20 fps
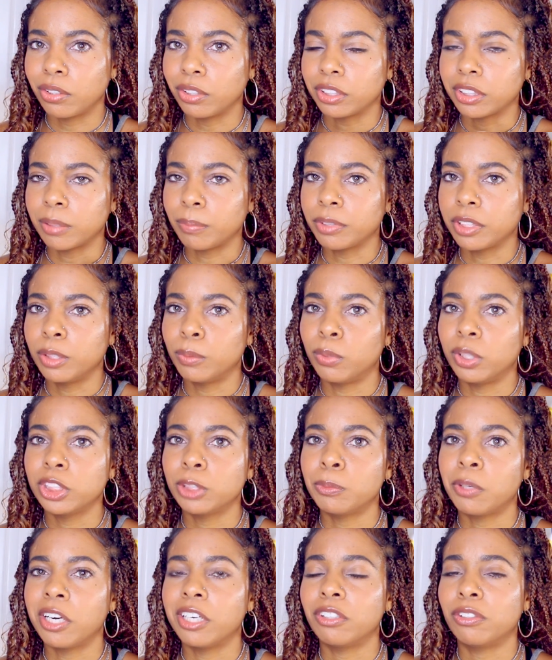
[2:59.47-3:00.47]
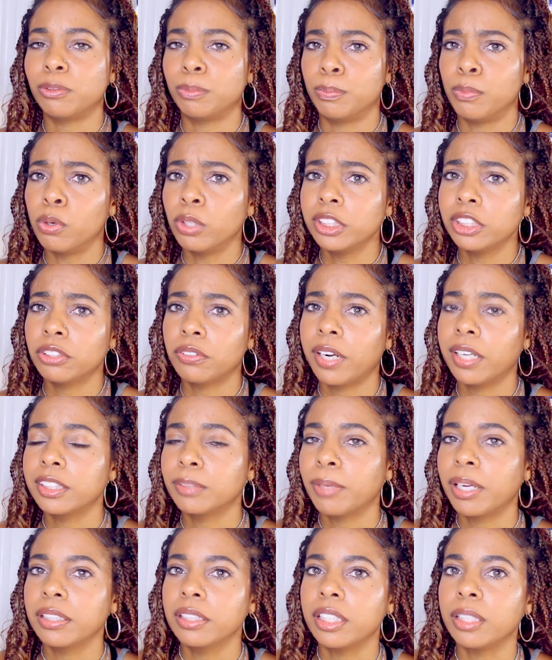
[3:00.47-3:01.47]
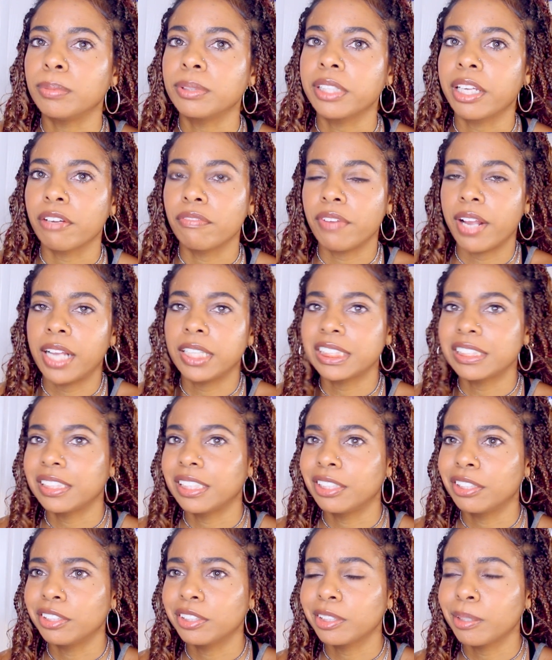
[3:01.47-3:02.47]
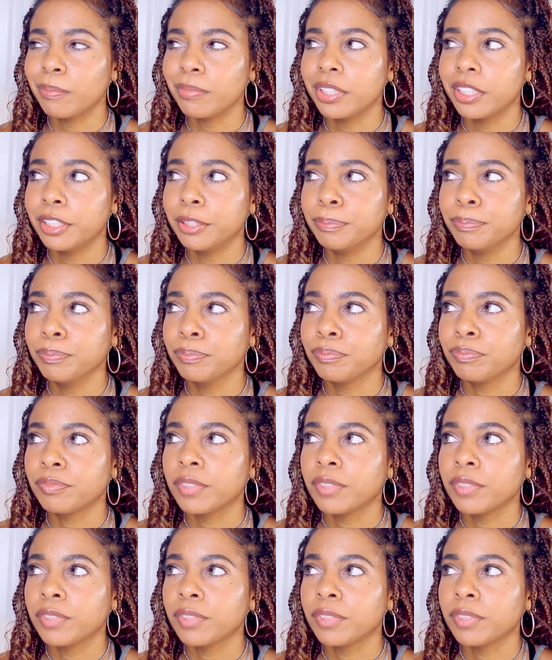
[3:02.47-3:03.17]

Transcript: or something to moisturize my lips, like Vaseline or something.